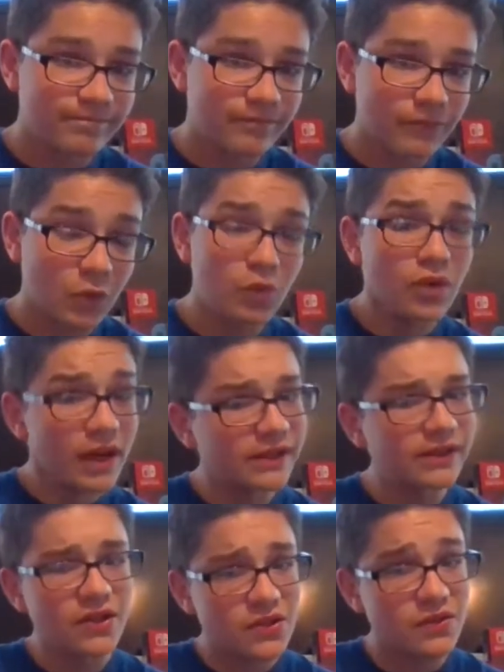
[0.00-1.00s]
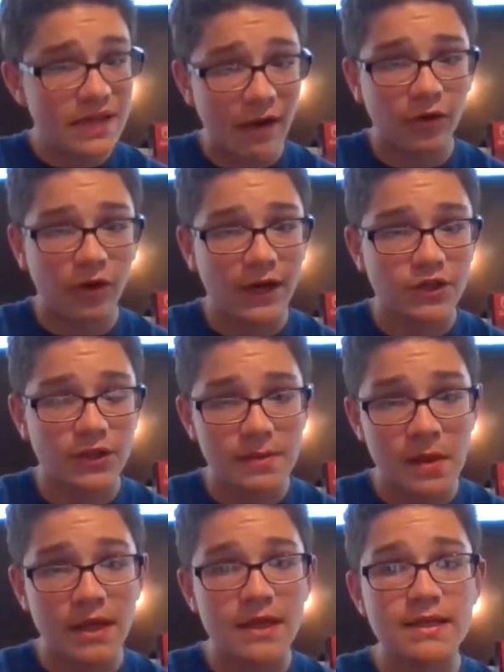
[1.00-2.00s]
Well, it does use alcohol, actually,
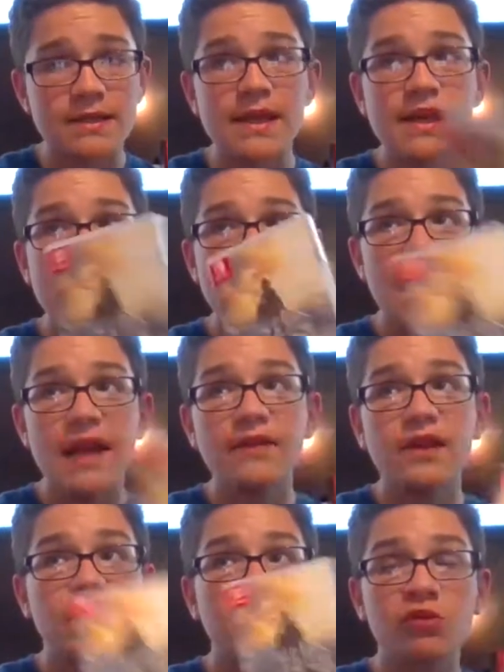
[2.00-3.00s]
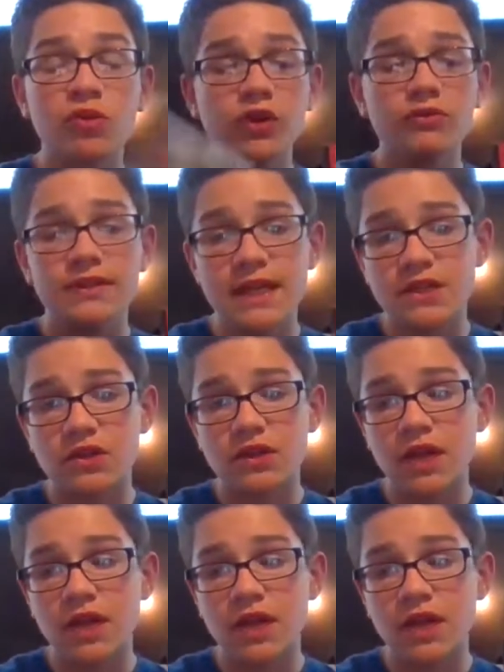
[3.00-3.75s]
because in the Gerudo Desert,